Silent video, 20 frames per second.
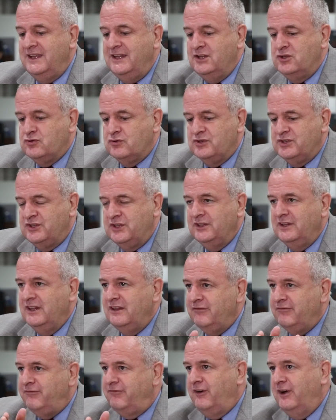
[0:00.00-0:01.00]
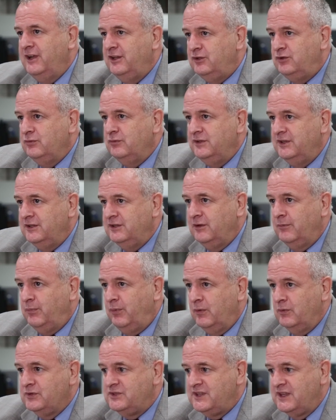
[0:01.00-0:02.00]
interested in fine-tuning their
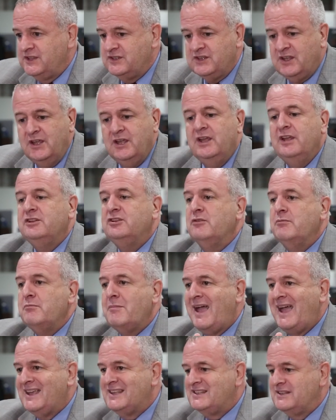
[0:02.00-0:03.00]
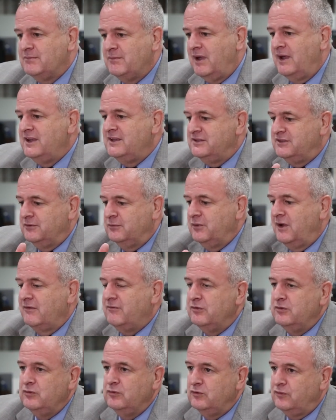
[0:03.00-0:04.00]
process to maximize the
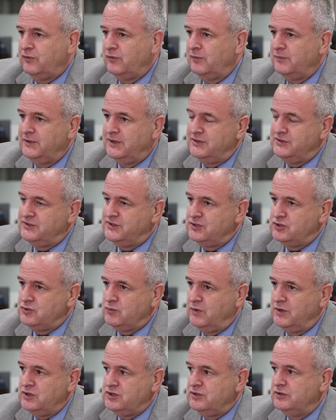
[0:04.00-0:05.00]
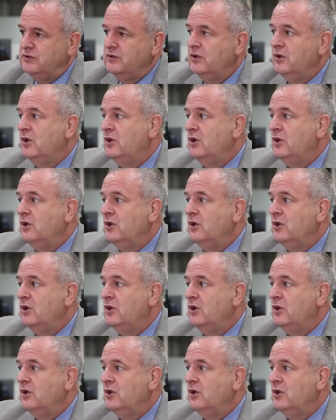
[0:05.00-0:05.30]
revenues from their situation.